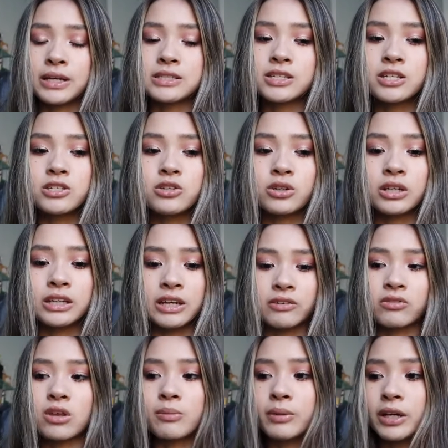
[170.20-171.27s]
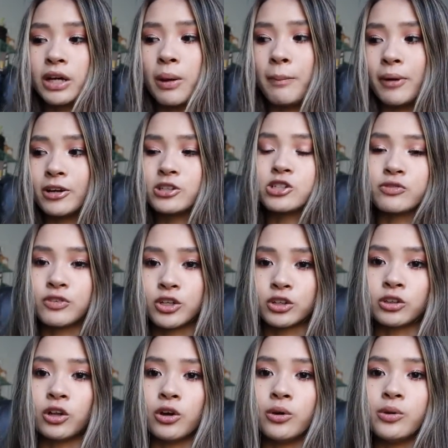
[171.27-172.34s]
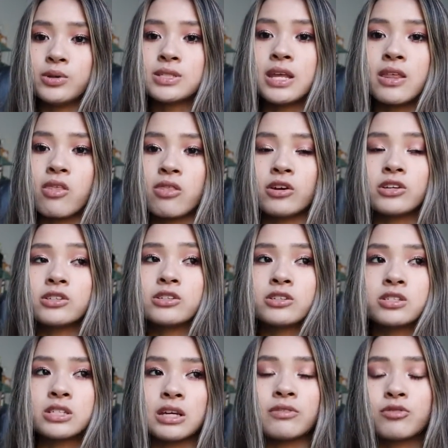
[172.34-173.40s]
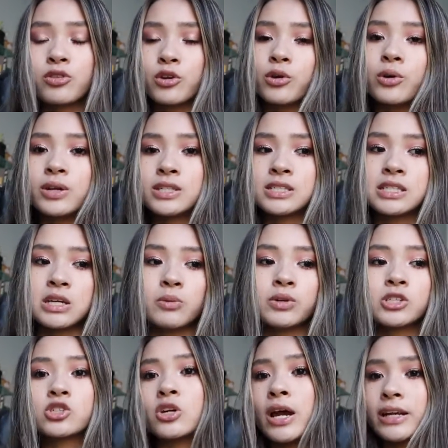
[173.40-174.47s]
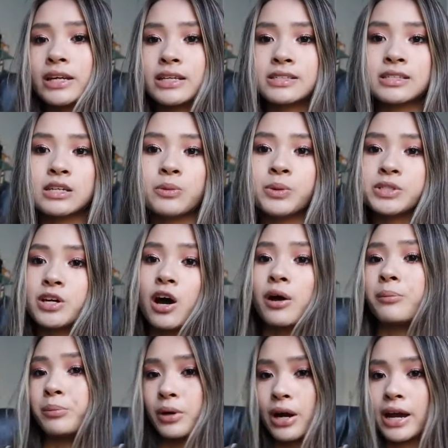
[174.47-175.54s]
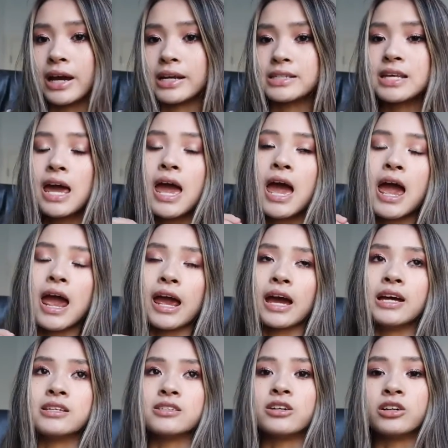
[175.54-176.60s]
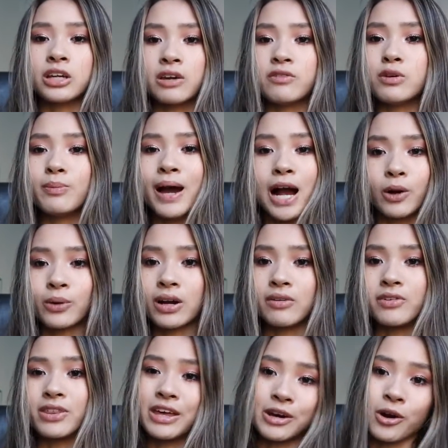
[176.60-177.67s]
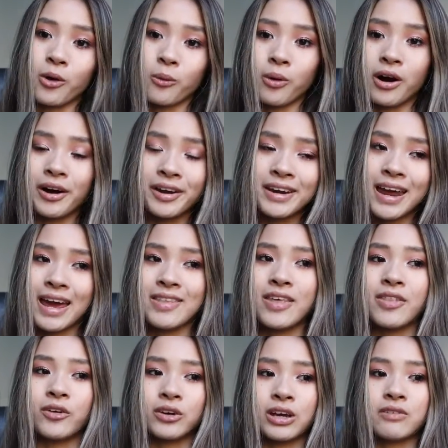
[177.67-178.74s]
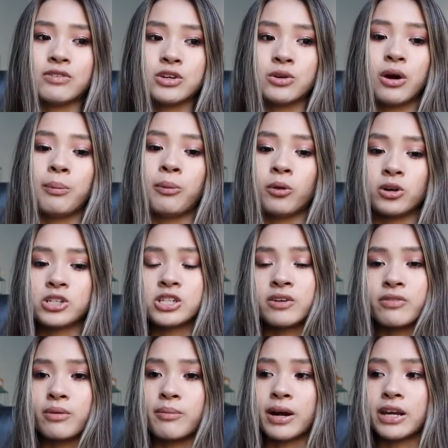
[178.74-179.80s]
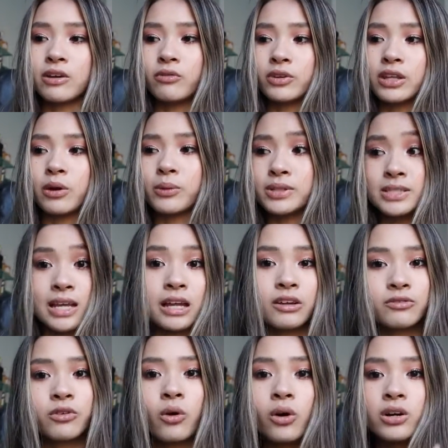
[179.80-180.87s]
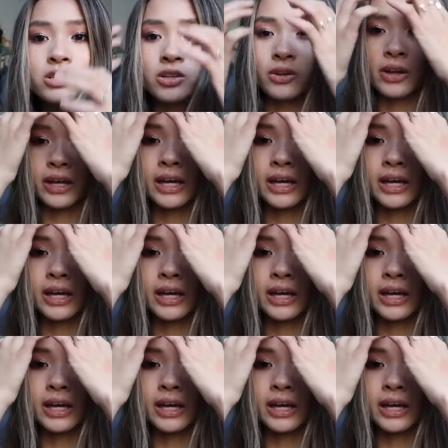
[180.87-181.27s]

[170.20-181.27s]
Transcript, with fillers: places you could give them like a bunch of your clothes and then they'll sift through it, see what's trendy, see what's on brand, and they'll give you back whatever they don't want. And then they'll give you a portion of the money of what they would sell it for. So